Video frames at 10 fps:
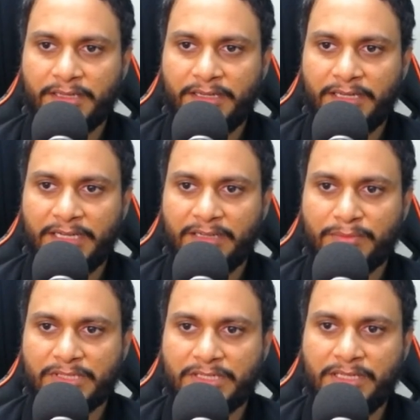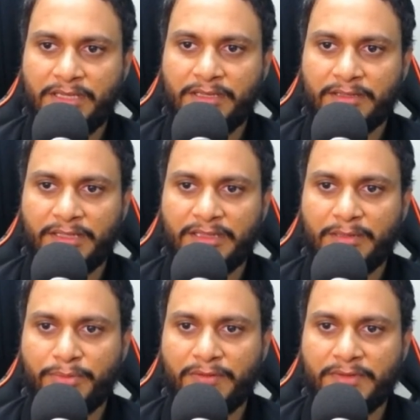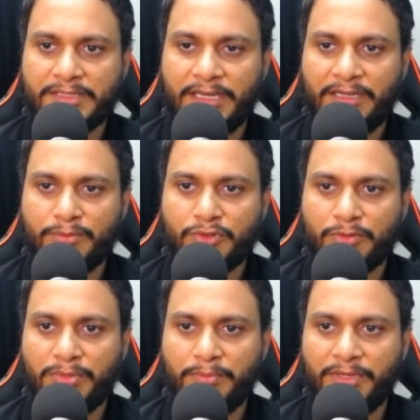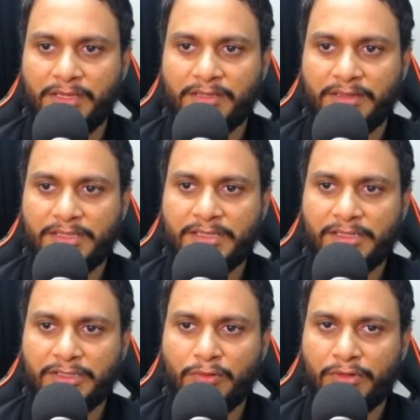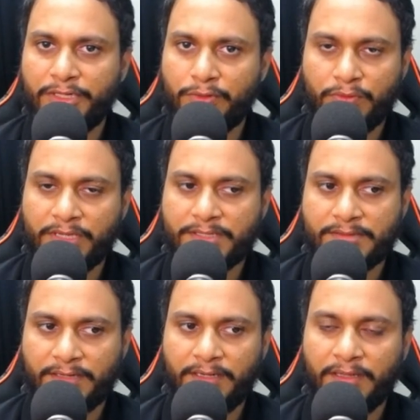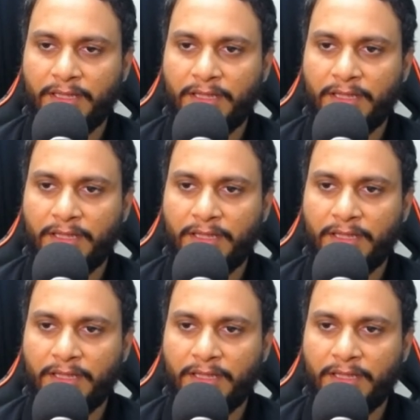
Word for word: current item as d then the previous item should be b these are the only two cases right